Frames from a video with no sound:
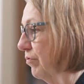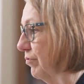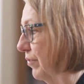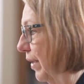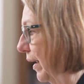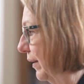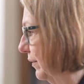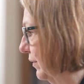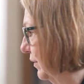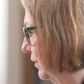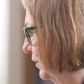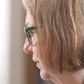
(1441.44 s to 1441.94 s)

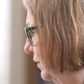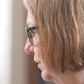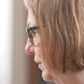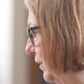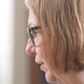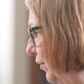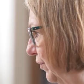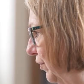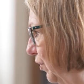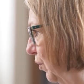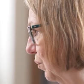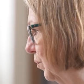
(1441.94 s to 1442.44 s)
Franklin
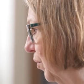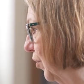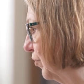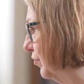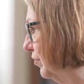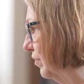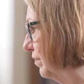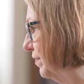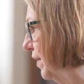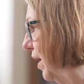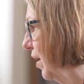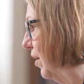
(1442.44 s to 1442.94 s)
Delano
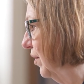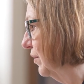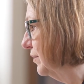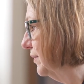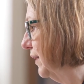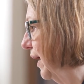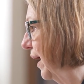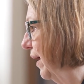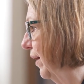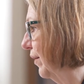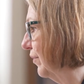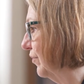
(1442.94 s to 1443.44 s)
Roosevelt
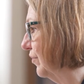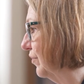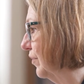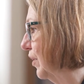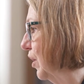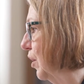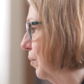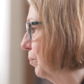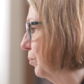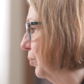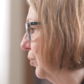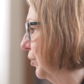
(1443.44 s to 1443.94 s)
has
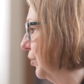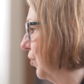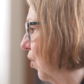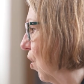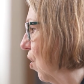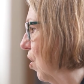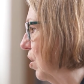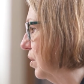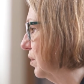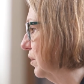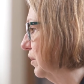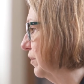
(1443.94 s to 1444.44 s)
put
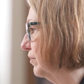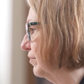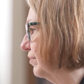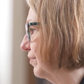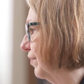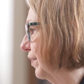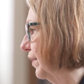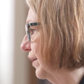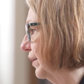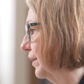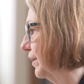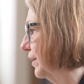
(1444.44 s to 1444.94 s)
all of
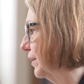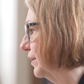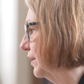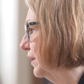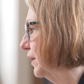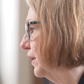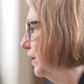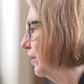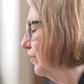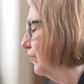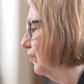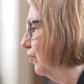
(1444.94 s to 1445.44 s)
the
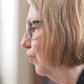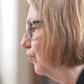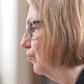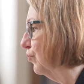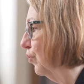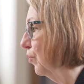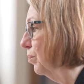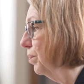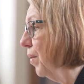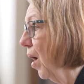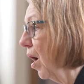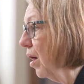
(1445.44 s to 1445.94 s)
social
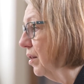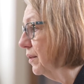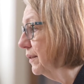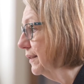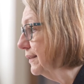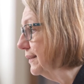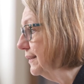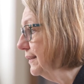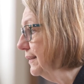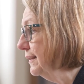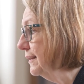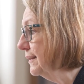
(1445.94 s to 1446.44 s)

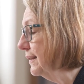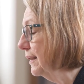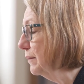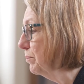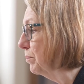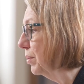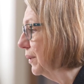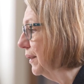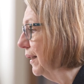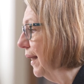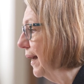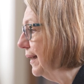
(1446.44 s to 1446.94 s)
policies in
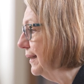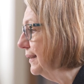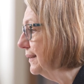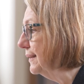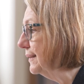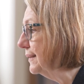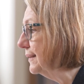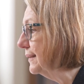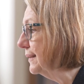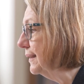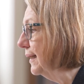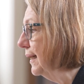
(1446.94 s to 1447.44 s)

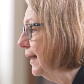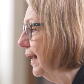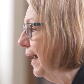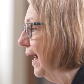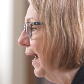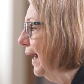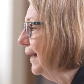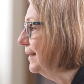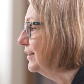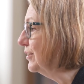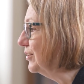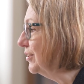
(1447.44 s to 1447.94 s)
place.
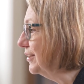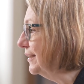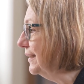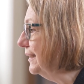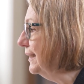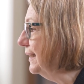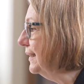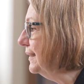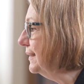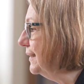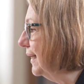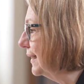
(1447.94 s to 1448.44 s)
And
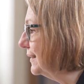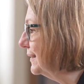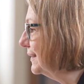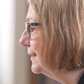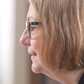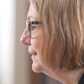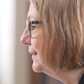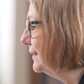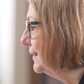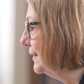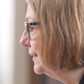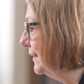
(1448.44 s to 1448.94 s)
she
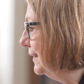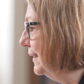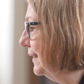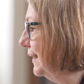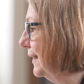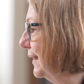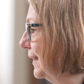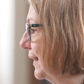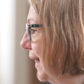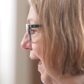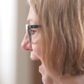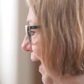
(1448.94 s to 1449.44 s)
doesn't
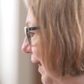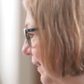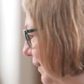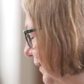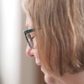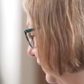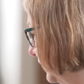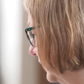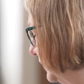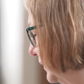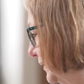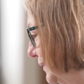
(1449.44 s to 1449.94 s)
see
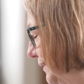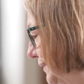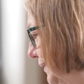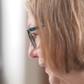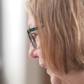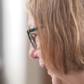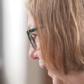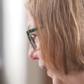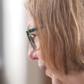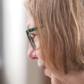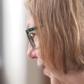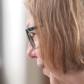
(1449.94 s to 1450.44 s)
Catholics
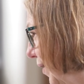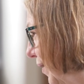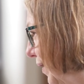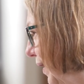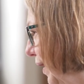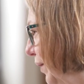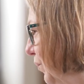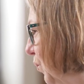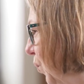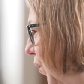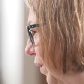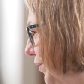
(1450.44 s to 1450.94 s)
there
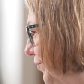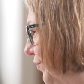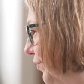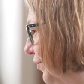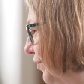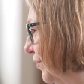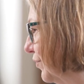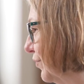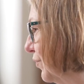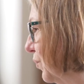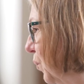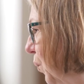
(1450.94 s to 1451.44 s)
and
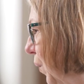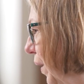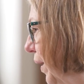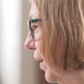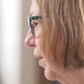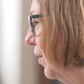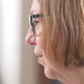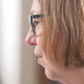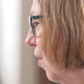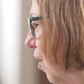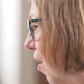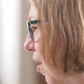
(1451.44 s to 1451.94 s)
wonders,
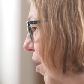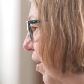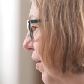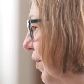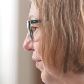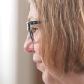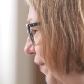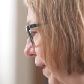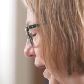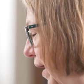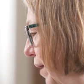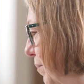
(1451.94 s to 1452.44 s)
where are
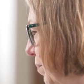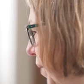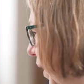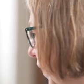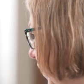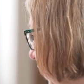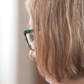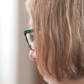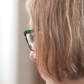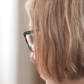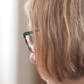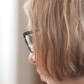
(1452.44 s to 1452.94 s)
they? By
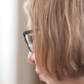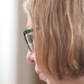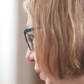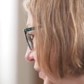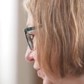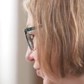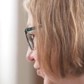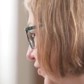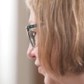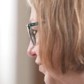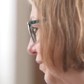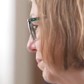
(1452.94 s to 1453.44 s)
that point,
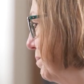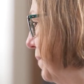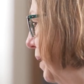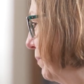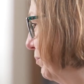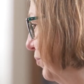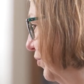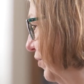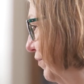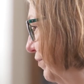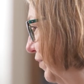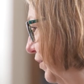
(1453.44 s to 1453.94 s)
she's a
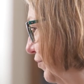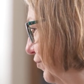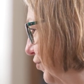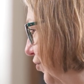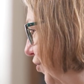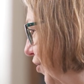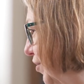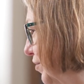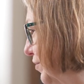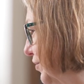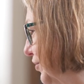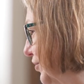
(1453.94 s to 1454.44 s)
member of the
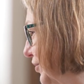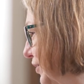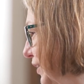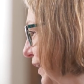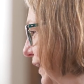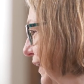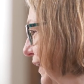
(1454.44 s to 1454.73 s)
church.